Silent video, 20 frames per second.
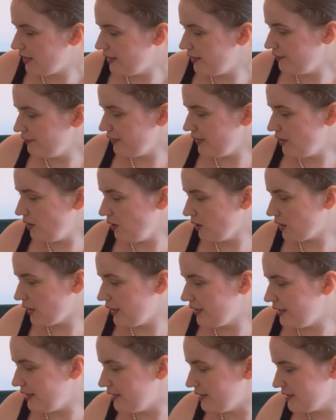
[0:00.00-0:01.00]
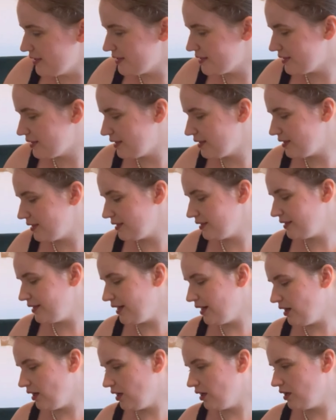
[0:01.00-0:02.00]
if I look at this,
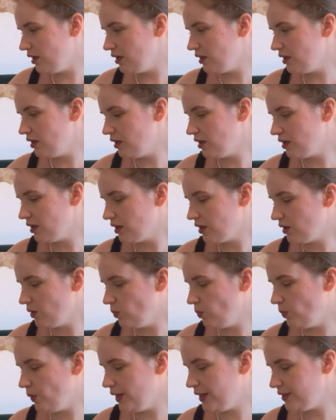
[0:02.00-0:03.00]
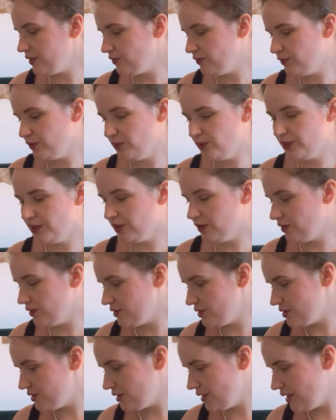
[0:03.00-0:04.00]
there are quite a few
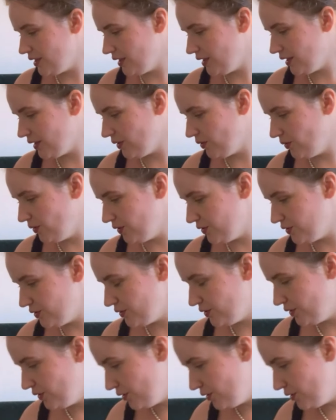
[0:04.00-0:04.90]
yarns that I got